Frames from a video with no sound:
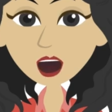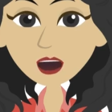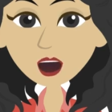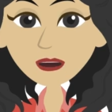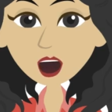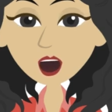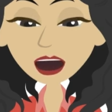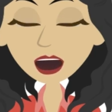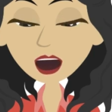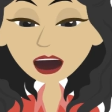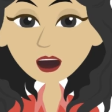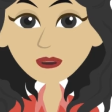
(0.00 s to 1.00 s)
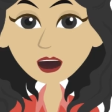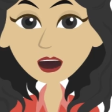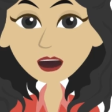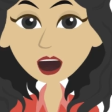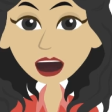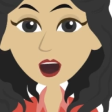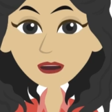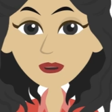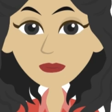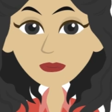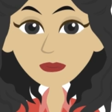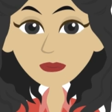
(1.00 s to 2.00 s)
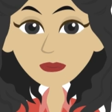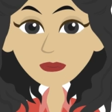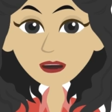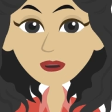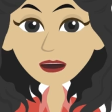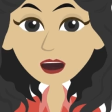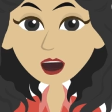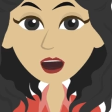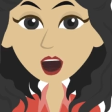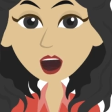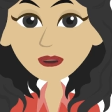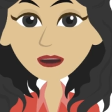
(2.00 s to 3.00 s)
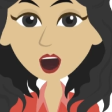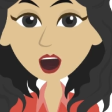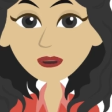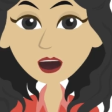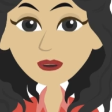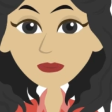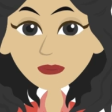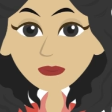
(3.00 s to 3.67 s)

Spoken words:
them to move away from the water instead of going towards it.